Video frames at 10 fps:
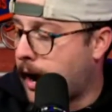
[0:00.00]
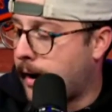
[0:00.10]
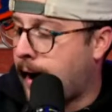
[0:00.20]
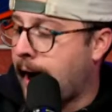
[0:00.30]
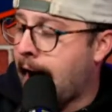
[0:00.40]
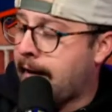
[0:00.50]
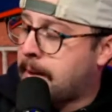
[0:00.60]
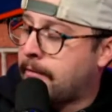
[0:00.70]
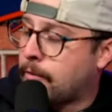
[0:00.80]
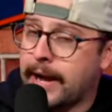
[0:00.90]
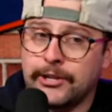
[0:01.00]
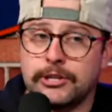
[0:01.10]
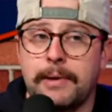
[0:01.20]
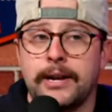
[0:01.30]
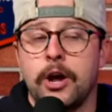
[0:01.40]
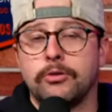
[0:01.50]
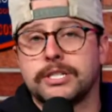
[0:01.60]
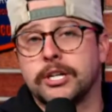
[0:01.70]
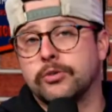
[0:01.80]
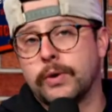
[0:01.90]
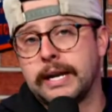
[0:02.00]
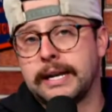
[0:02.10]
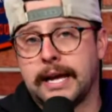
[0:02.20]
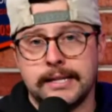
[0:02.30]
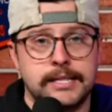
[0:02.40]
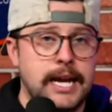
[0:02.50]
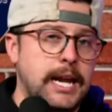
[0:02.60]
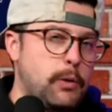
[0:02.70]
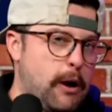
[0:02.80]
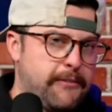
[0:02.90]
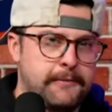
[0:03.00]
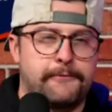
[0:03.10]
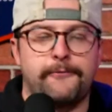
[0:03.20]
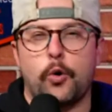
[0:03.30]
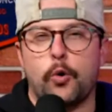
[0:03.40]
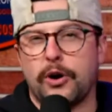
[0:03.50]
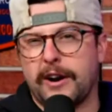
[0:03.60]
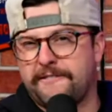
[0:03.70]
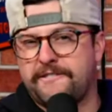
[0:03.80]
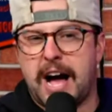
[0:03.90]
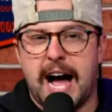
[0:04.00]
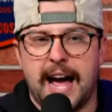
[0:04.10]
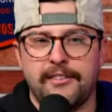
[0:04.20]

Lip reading: I have my range in my notes here written as anywhere from 4 to 5.